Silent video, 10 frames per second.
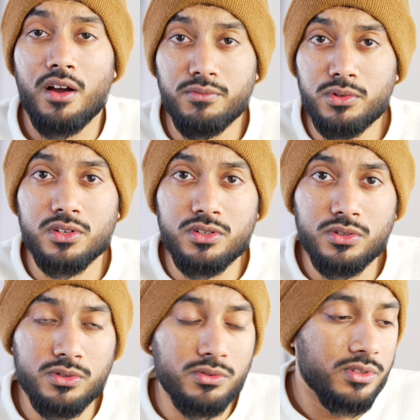You
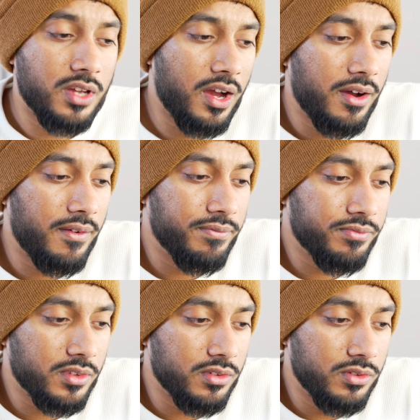
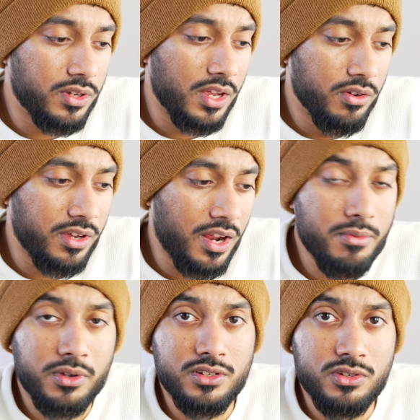can look it up.
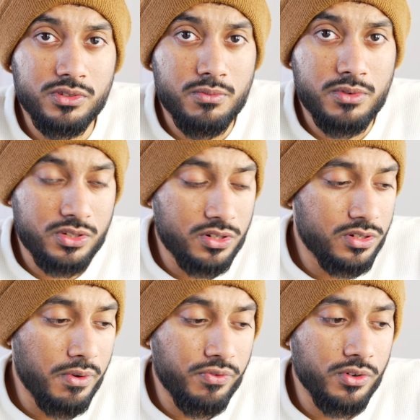You can do some research
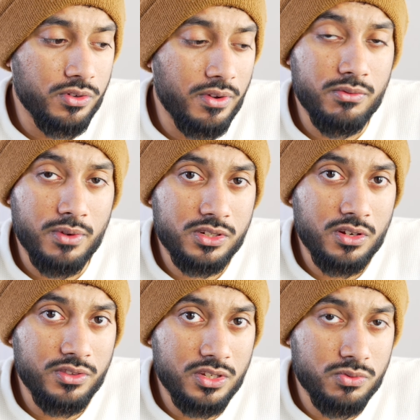before you invest
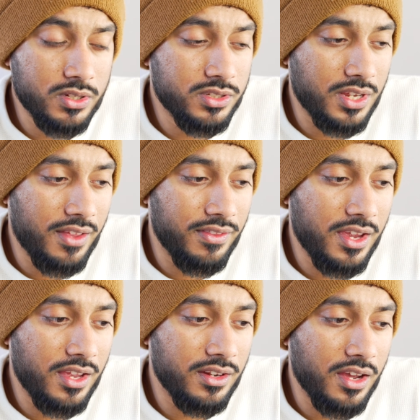on these ones, and
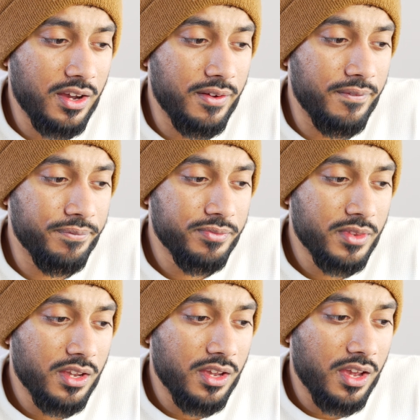then
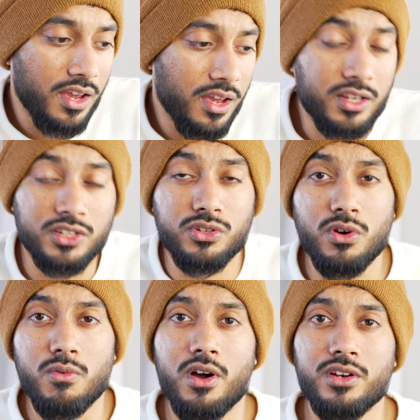because you
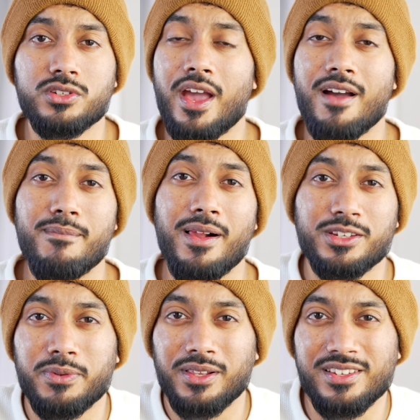don't want to have
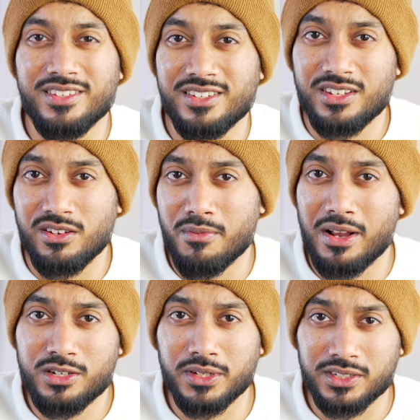multiple lenses,
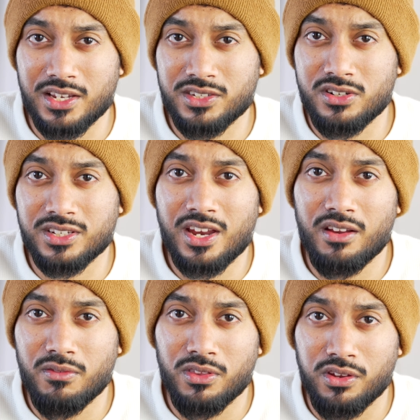multiple accessories
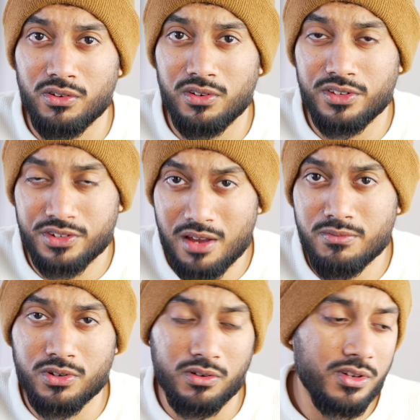carrying with you all the time.
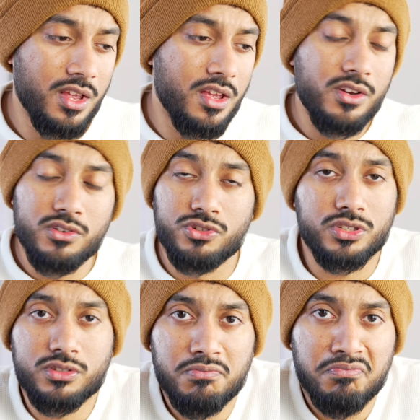So
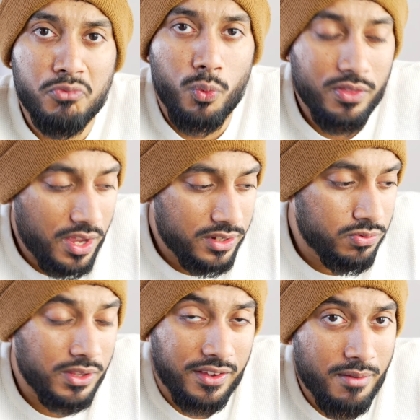just one lens
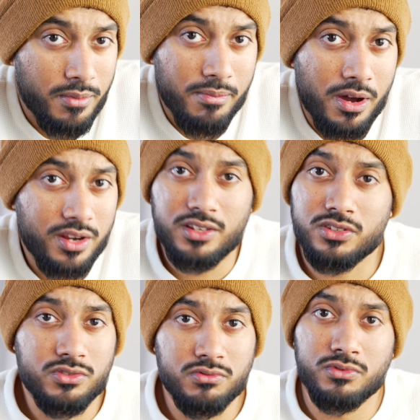with the camera body
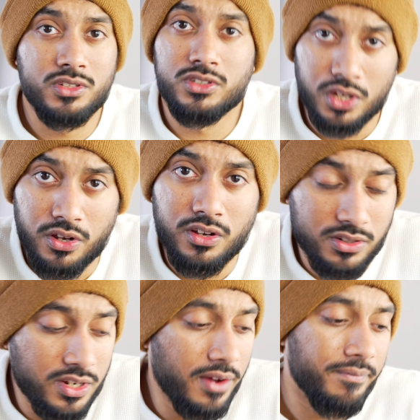is still good.
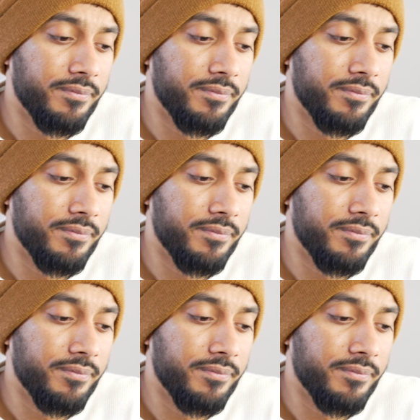Yep.